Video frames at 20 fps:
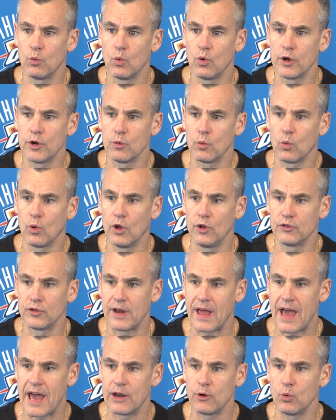what it was
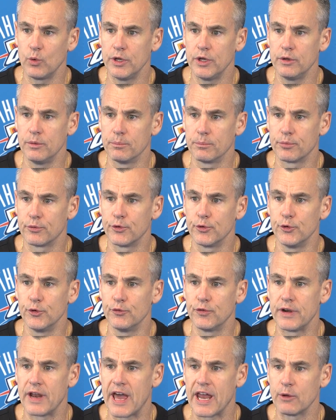and how do we
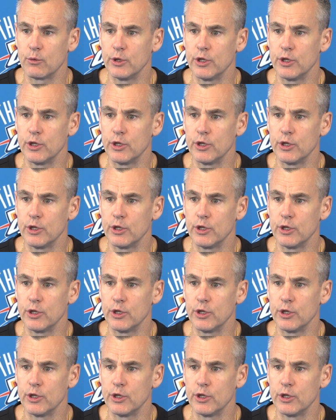improve and how do